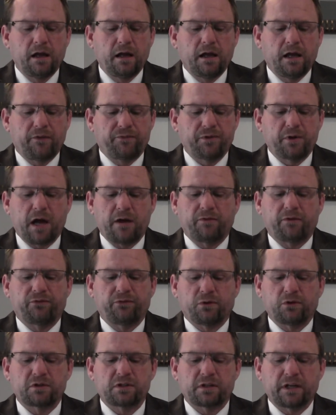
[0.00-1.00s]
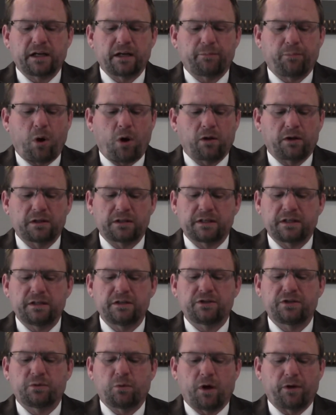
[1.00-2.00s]
If you have a full slate of
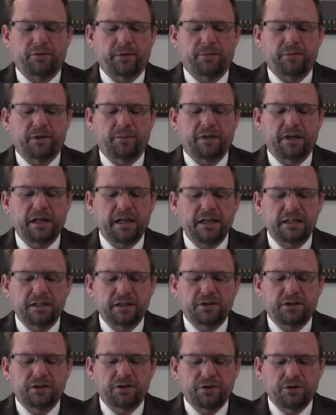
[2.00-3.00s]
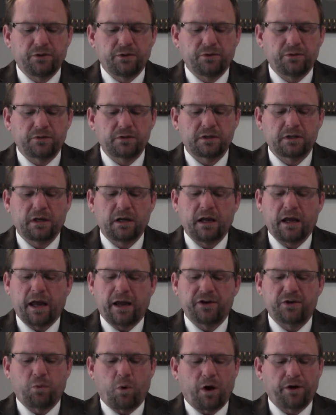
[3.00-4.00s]
policies, you want them to be easy to use
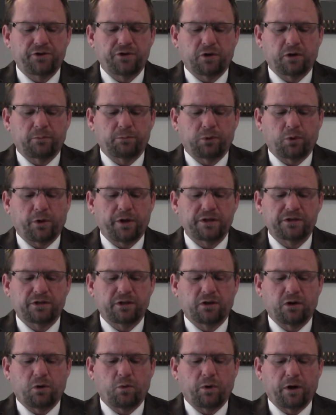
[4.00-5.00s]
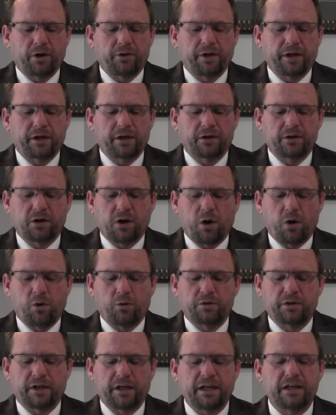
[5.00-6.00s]
and you want your employees to know where they can go
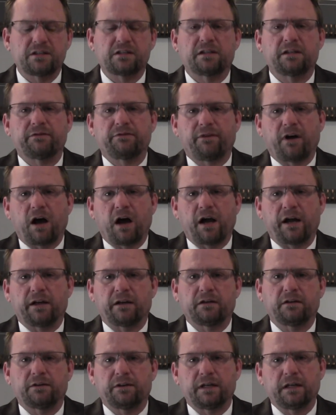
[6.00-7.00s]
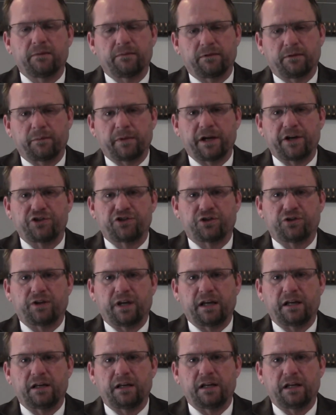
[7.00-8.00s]
to easily find the information
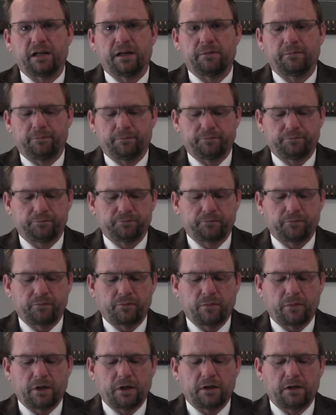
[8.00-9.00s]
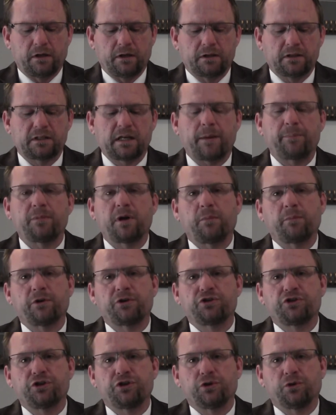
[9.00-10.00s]
they need. Step number
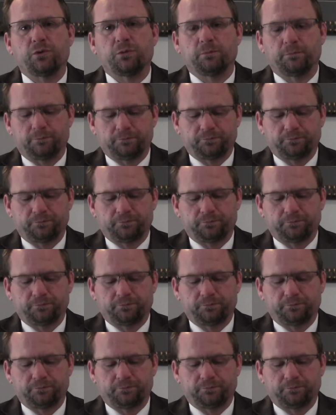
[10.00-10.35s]
2.